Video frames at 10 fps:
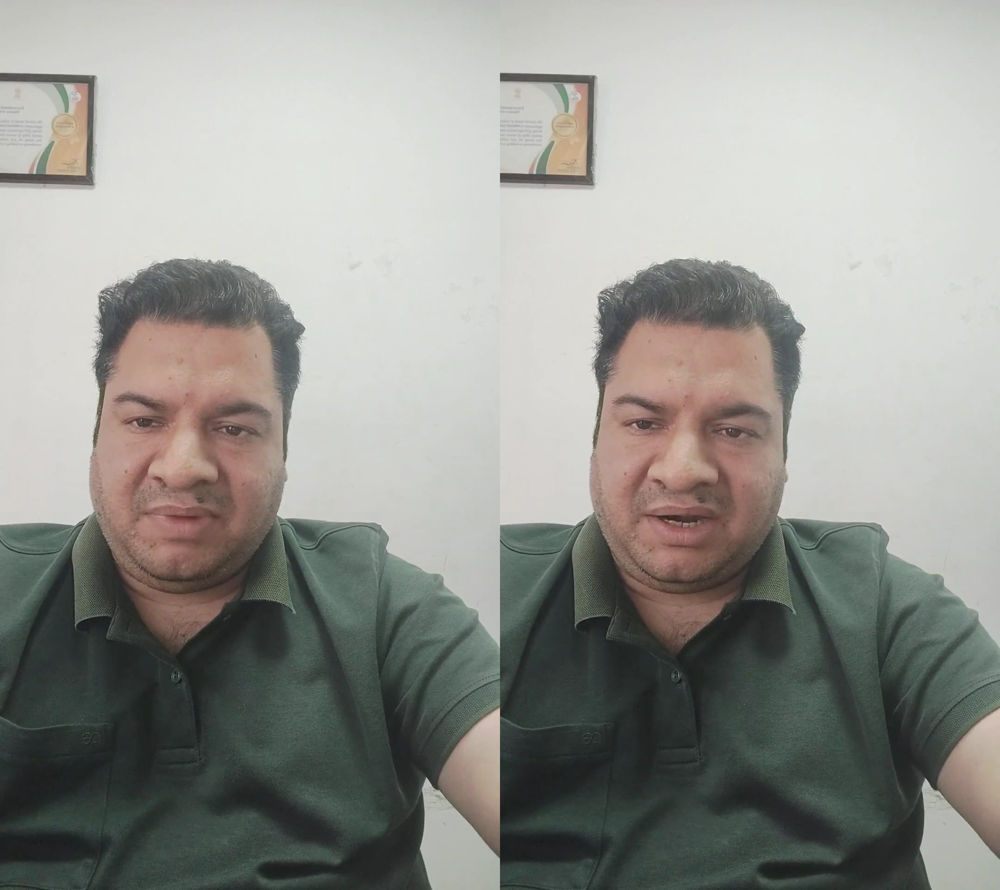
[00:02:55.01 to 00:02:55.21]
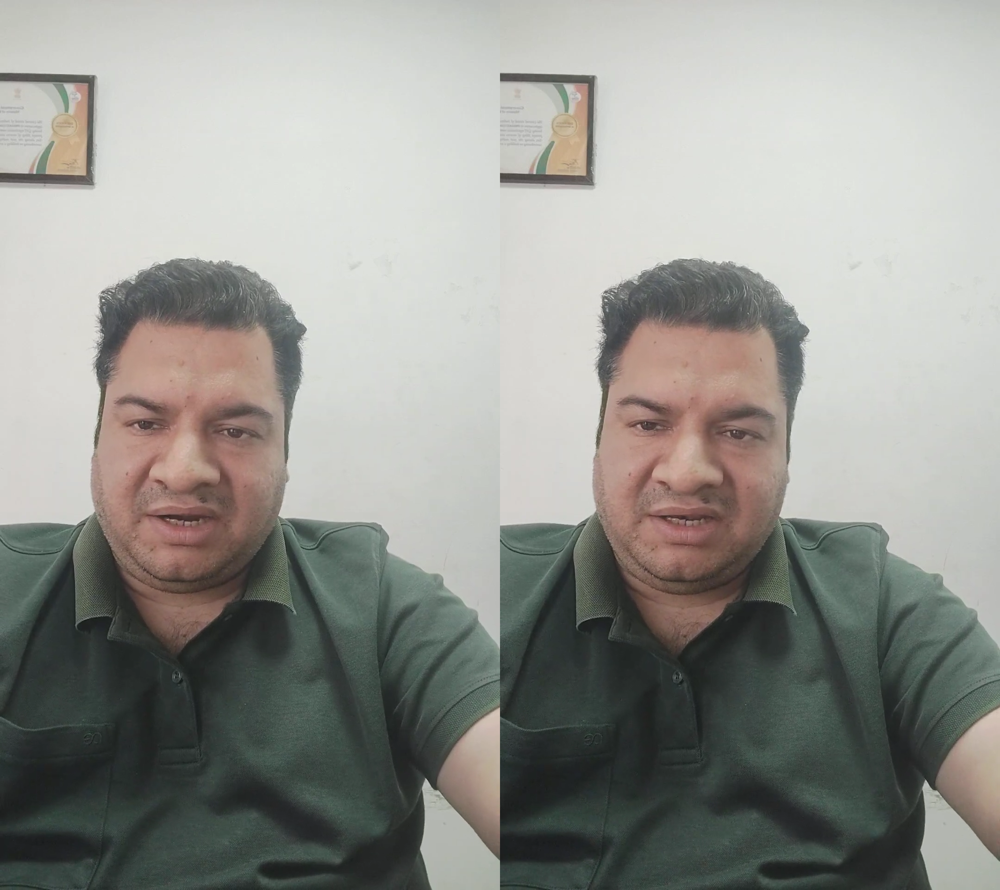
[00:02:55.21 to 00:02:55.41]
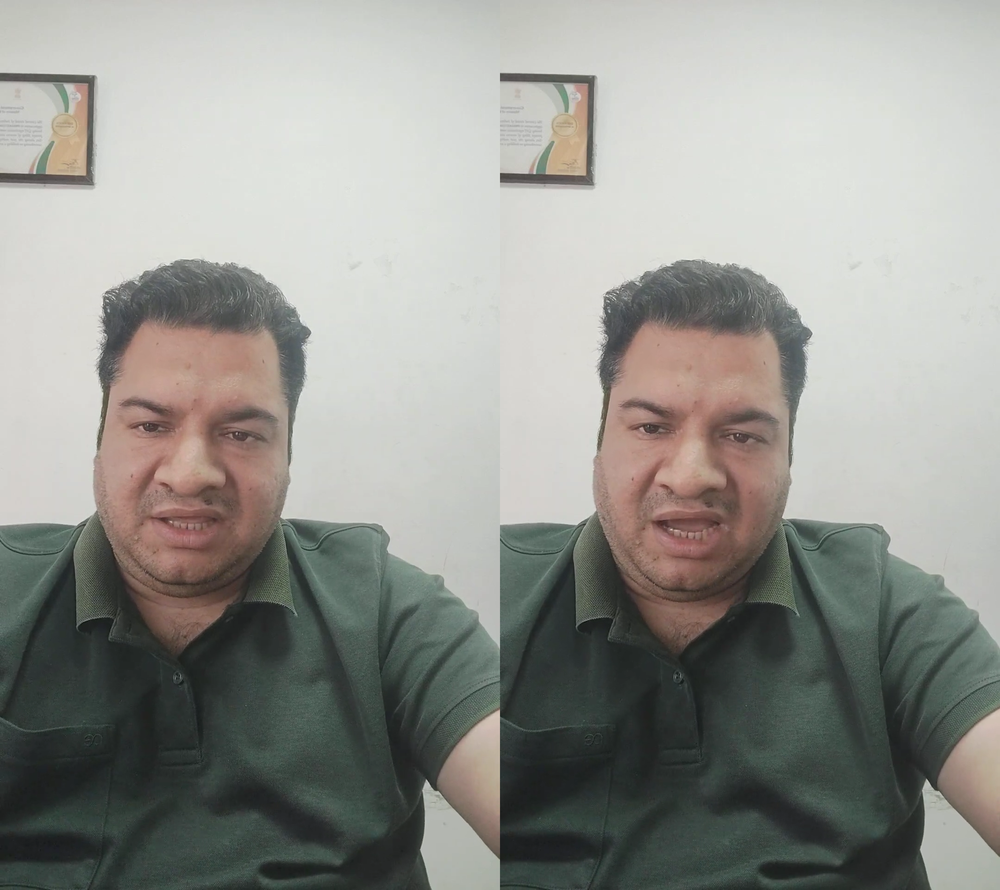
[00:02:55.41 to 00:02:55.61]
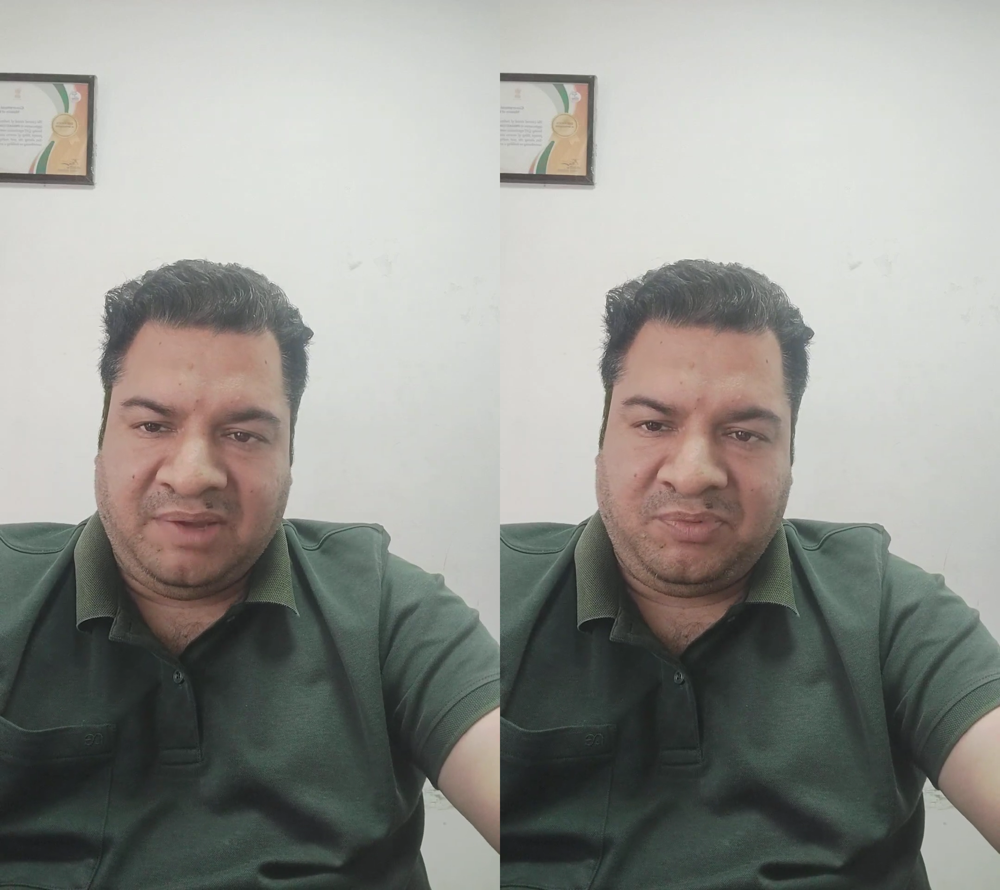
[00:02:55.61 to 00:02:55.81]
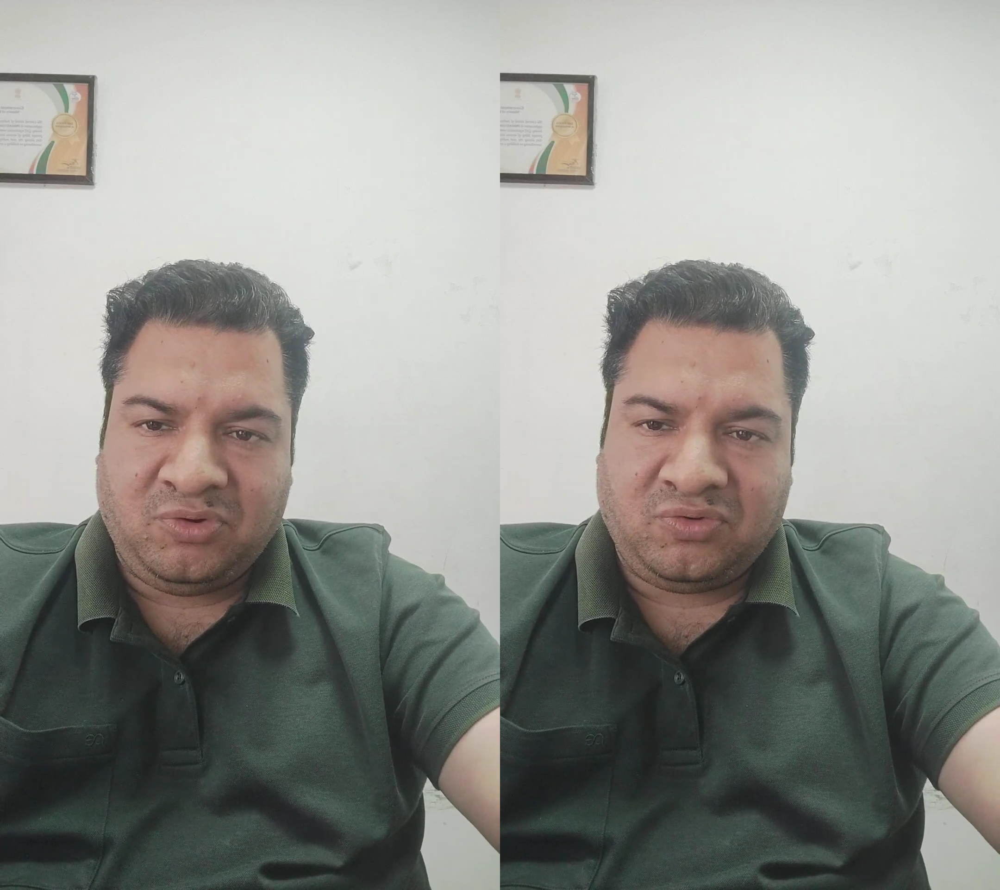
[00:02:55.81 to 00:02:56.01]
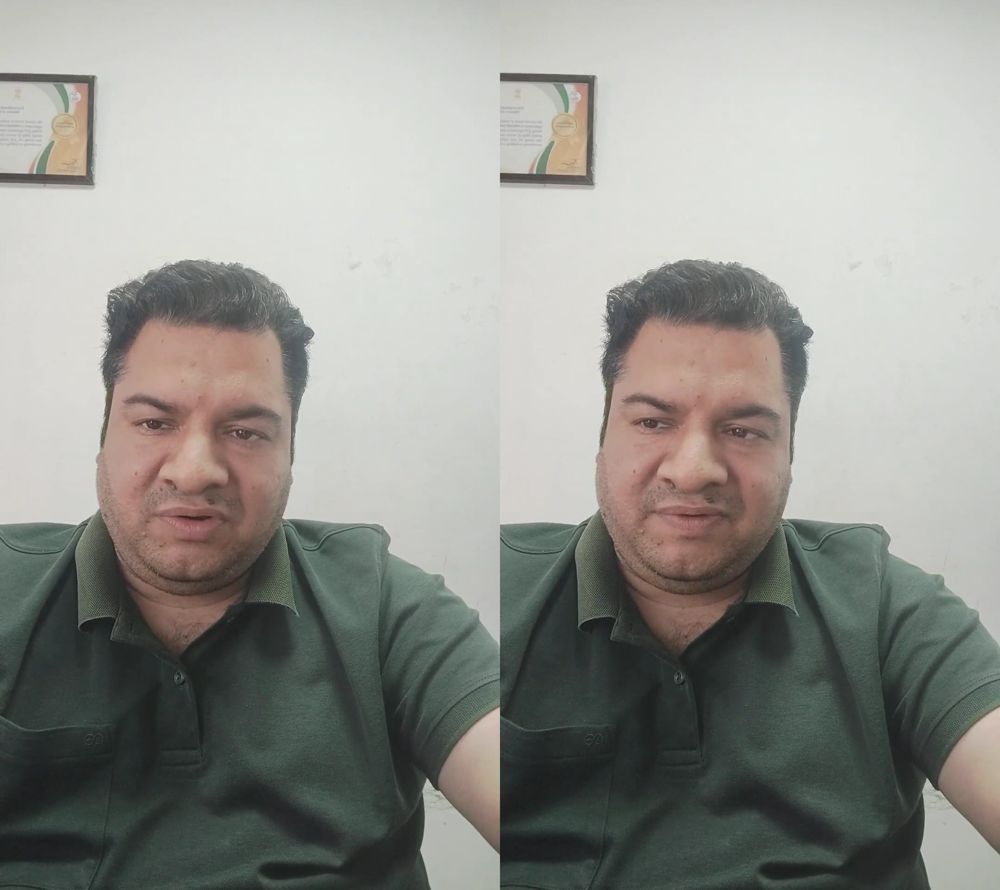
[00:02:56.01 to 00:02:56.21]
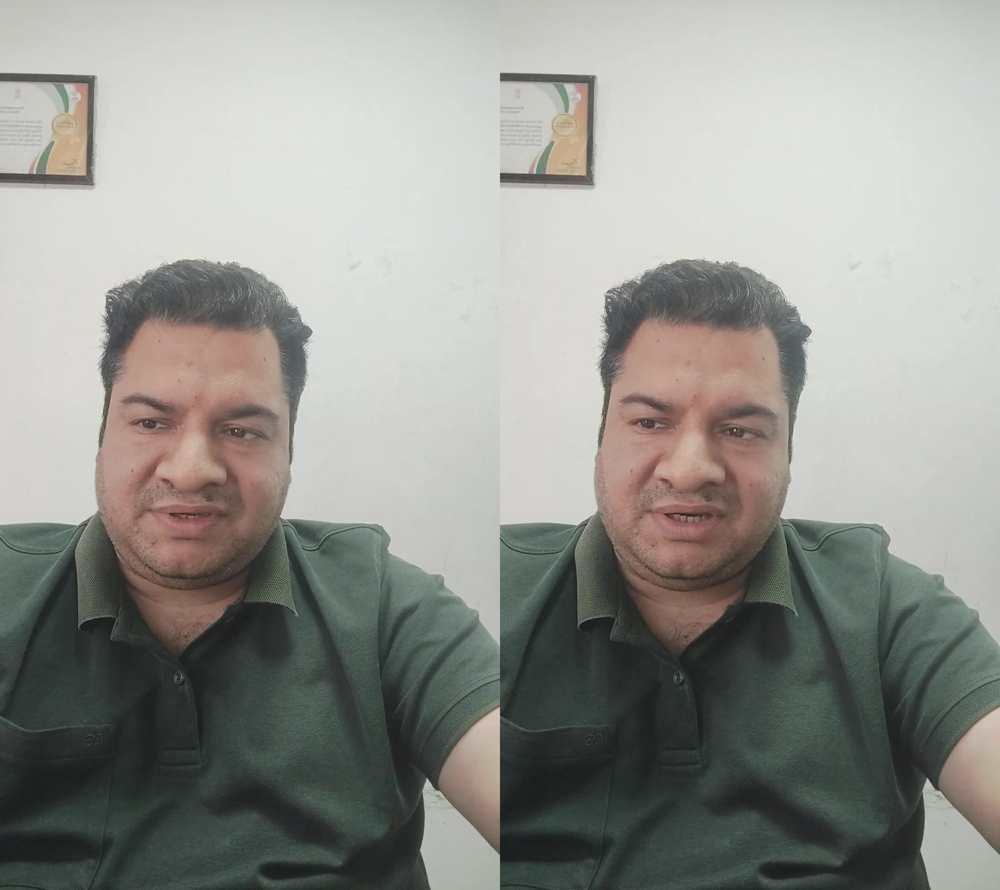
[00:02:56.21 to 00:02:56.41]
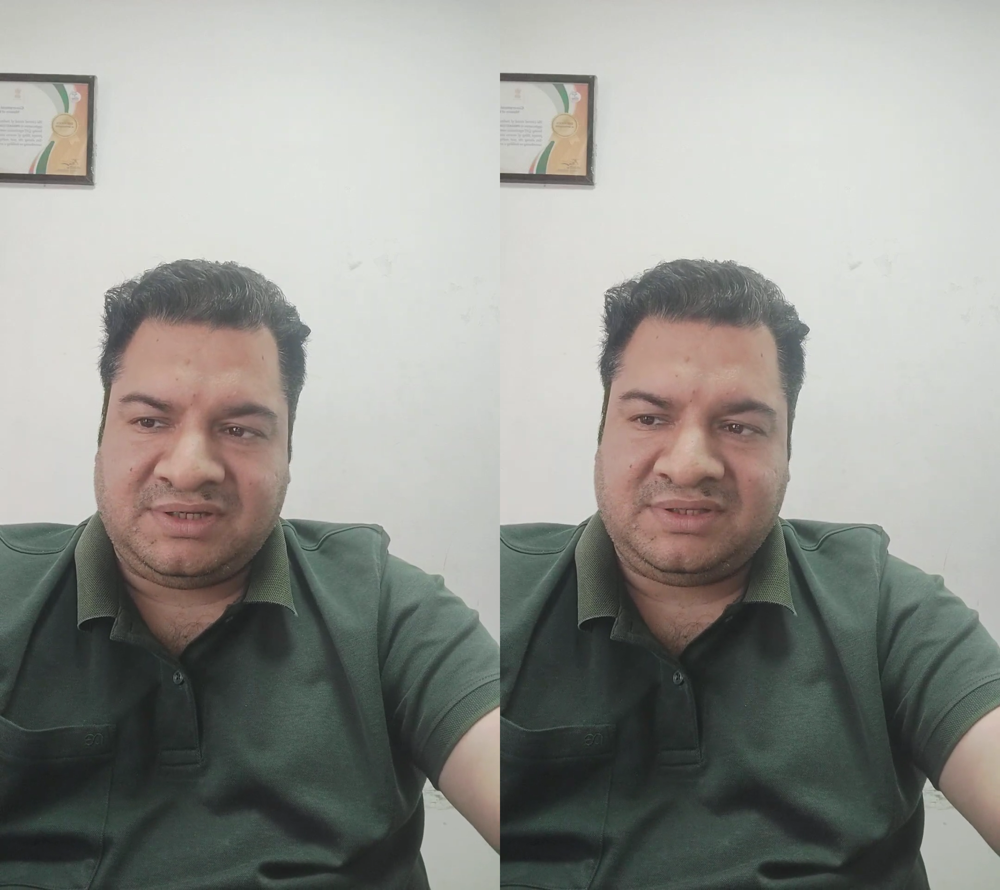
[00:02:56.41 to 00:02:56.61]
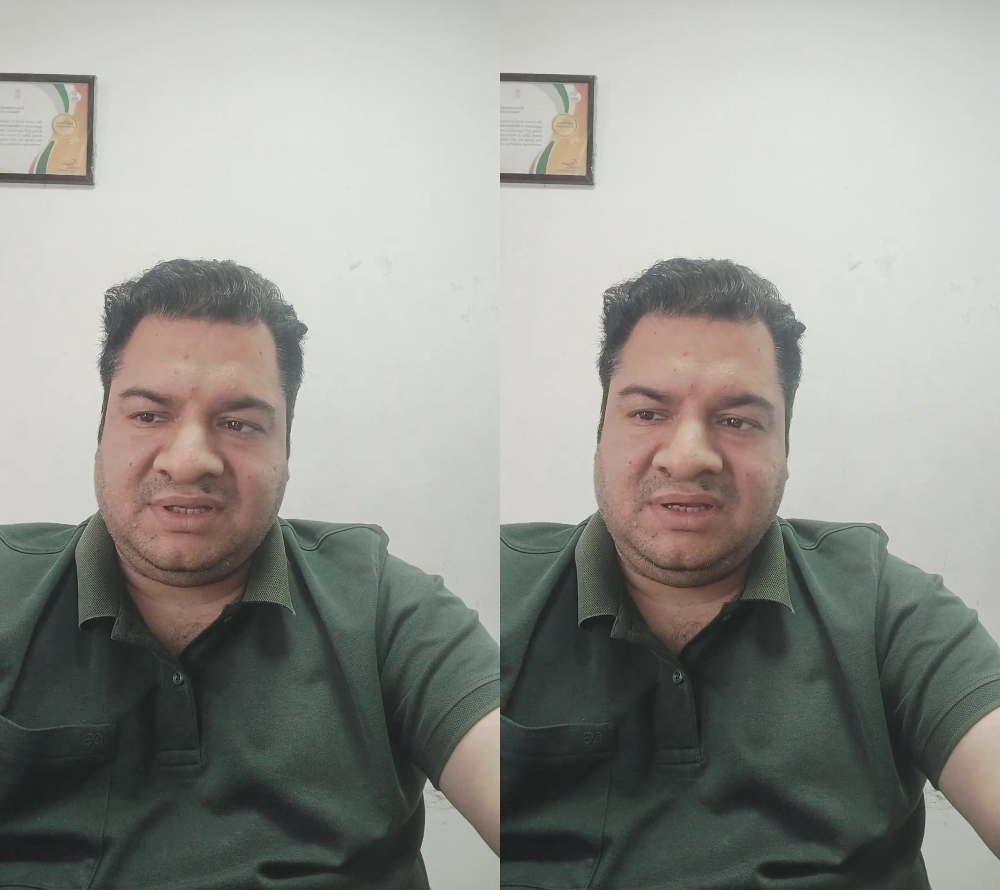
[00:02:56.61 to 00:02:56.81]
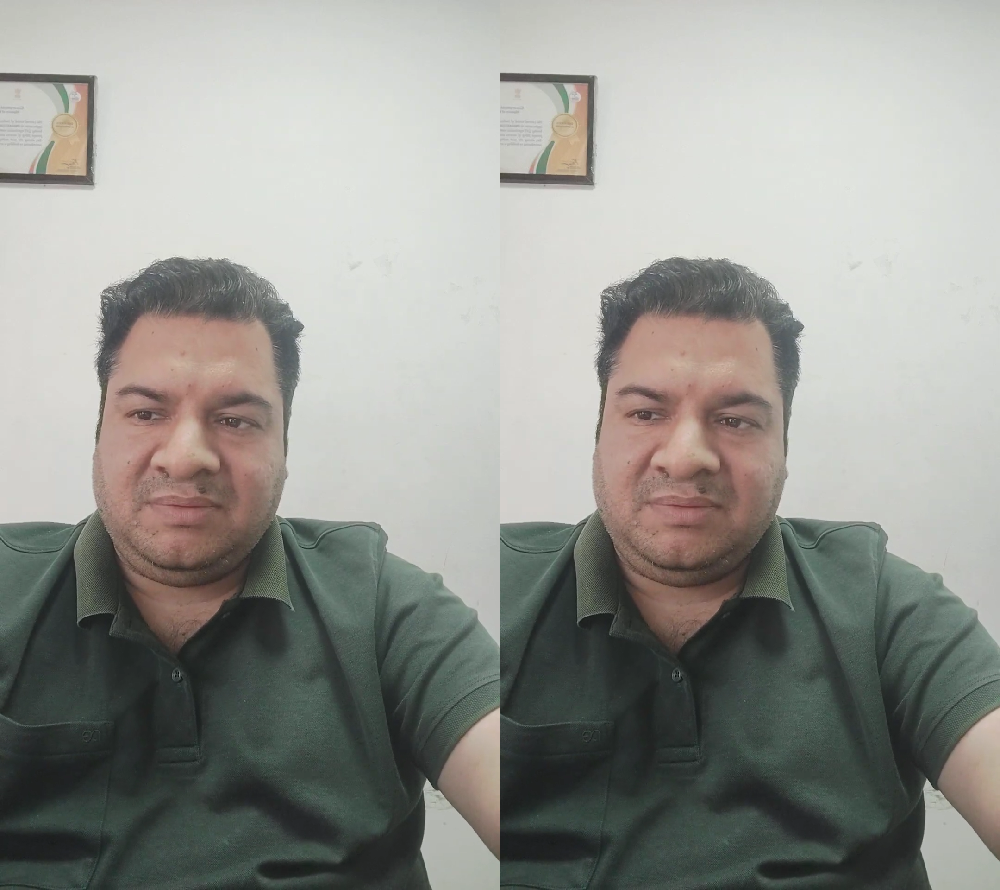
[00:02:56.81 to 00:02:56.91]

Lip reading: market the IPO to investors,